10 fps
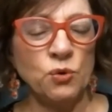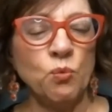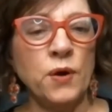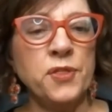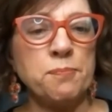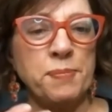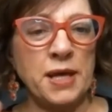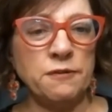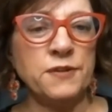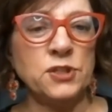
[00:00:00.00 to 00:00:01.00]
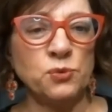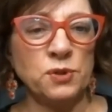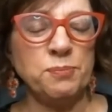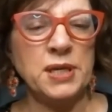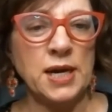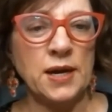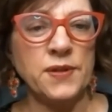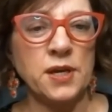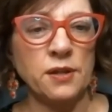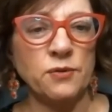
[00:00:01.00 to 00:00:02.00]
what the benefits would be on
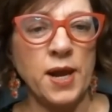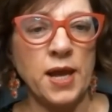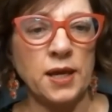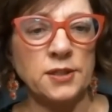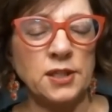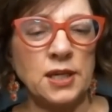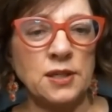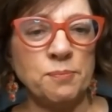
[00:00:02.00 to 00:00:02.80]
the other end,